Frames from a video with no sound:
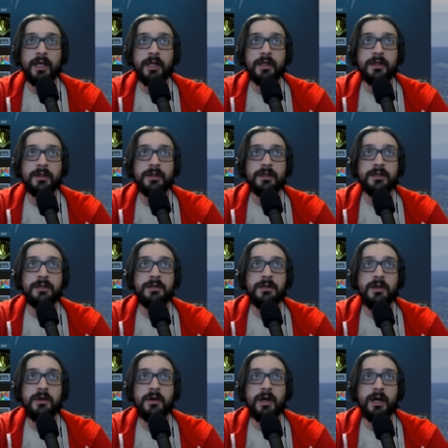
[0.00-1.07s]
There is
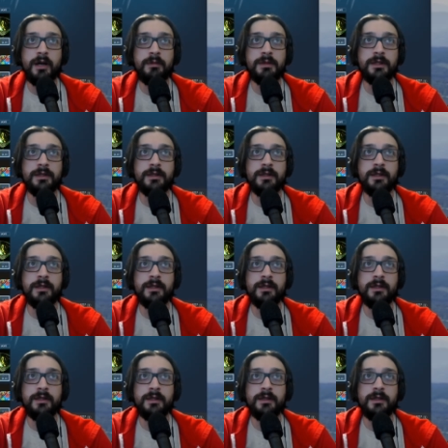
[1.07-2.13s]
no option
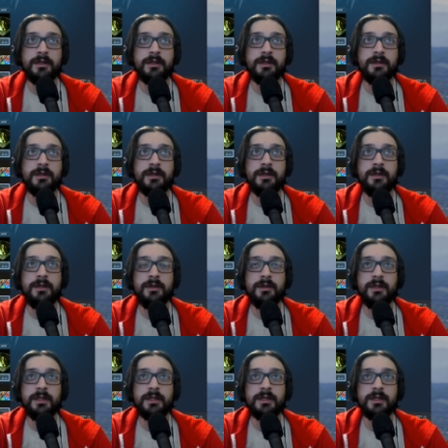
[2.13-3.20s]
to do
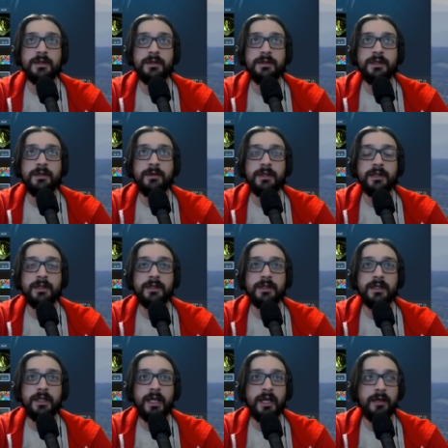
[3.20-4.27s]
this only when you're in a
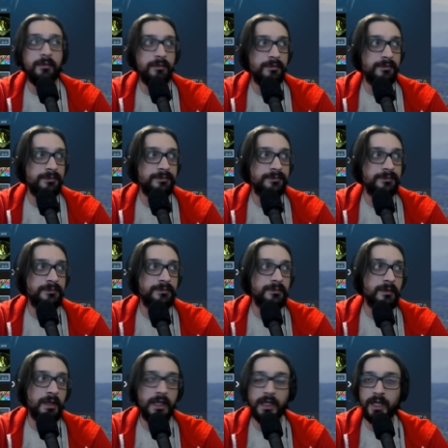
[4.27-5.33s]
game.
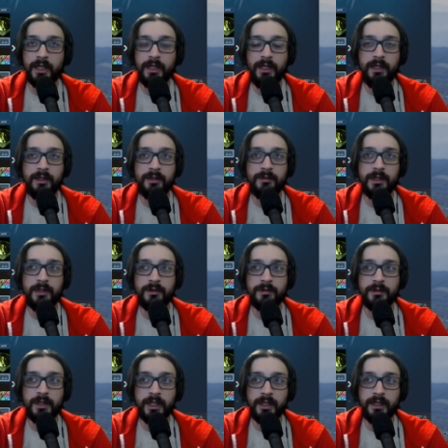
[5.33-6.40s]
Like I like it on my normal,
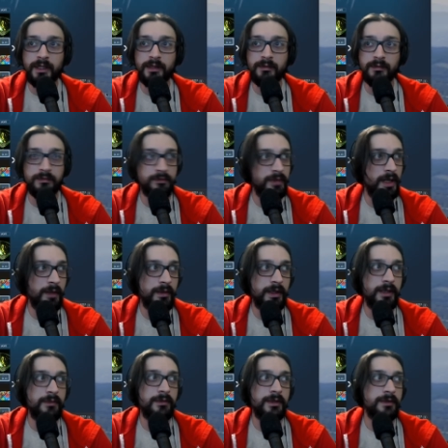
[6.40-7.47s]
I like it popping
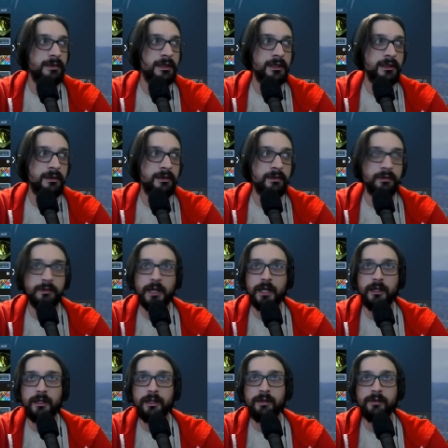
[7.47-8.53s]
up when I'm just
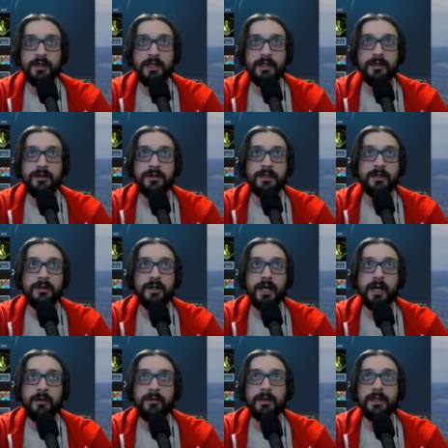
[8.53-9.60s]
editing videos and
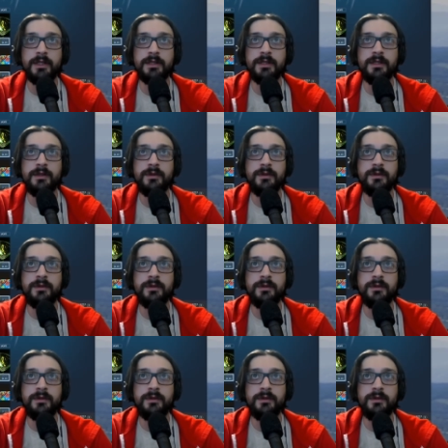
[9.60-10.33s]
crap, but there's no